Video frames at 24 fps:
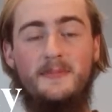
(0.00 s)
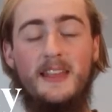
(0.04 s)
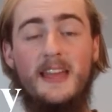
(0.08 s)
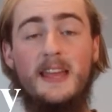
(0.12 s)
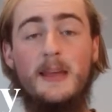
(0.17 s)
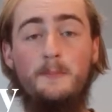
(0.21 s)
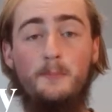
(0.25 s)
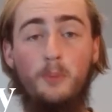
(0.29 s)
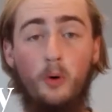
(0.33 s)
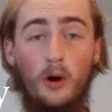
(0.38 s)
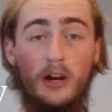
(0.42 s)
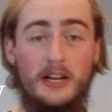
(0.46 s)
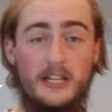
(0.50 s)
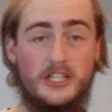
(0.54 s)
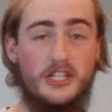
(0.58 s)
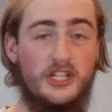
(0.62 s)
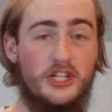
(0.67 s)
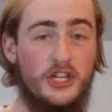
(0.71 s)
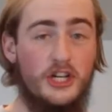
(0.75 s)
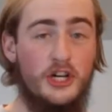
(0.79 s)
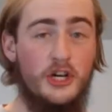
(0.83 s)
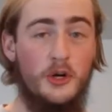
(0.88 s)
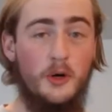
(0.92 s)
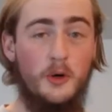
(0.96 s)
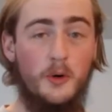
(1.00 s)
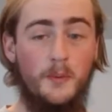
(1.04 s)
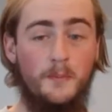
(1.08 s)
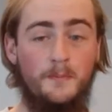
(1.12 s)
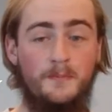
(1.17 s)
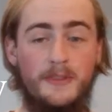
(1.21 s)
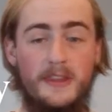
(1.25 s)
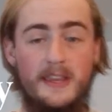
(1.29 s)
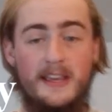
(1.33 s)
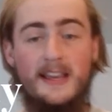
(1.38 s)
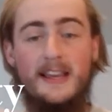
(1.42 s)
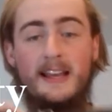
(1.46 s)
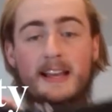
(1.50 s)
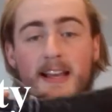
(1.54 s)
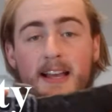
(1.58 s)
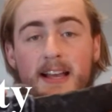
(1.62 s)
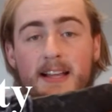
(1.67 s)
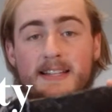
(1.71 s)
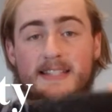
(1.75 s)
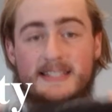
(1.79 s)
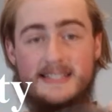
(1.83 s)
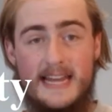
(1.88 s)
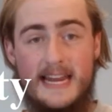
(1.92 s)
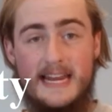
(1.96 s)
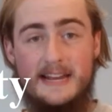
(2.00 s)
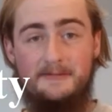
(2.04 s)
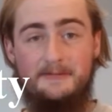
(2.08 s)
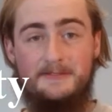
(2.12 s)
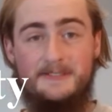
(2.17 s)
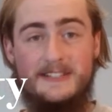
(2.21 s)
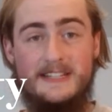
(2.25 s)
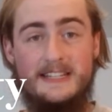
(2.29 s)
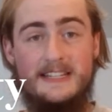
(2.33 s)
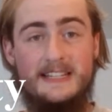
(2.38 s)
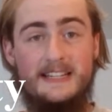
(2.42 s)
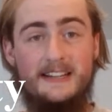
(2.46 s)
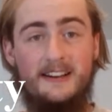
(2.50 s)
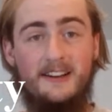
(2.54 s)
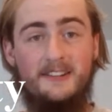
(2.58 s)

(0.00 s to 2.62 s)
shoes. Point 2, safety.